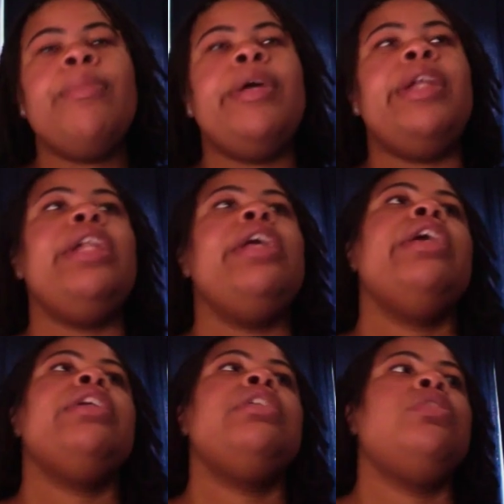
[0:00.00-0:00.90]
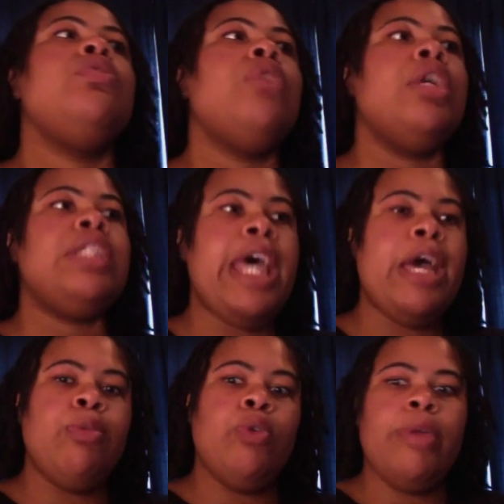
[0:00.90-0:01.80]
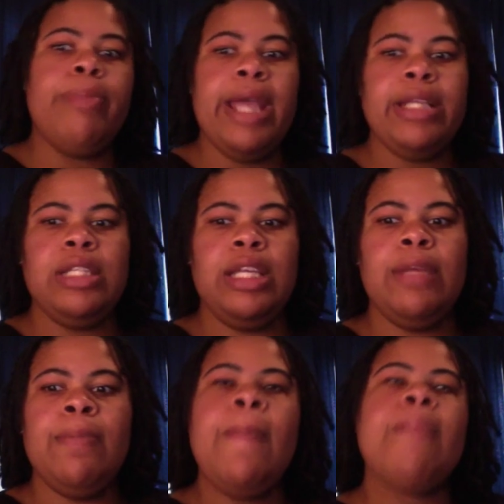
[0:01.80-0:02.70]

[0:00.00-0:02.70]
And then it gets to a tabloid magazine.